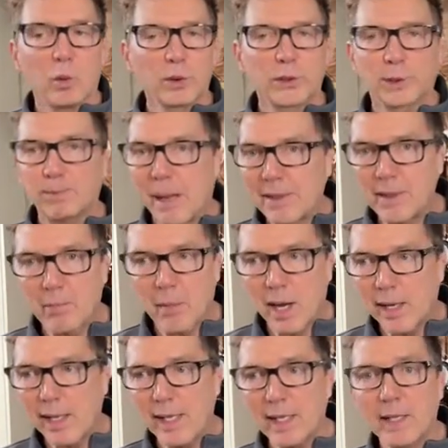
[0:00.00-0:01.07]
We'll spend the
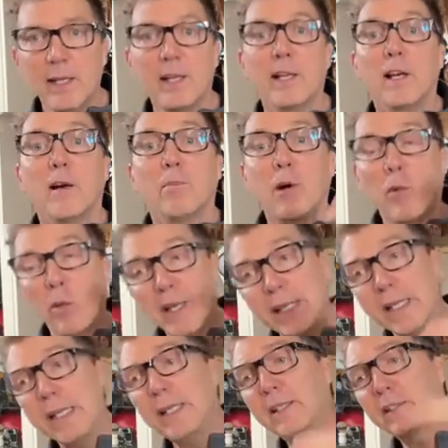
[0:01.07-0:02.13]
money, but
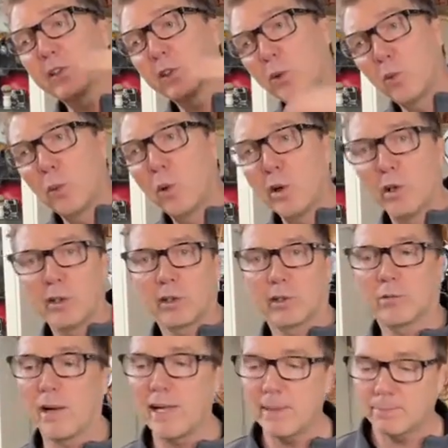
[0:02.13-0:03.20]
we need it to
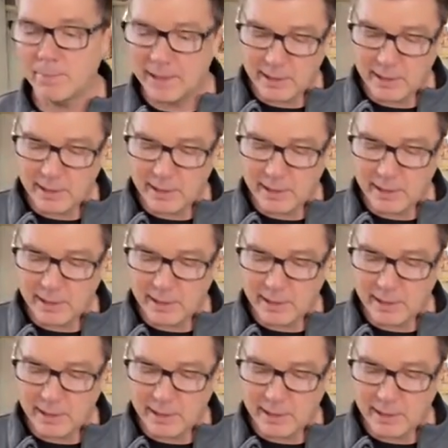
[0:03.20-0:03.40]
work, right?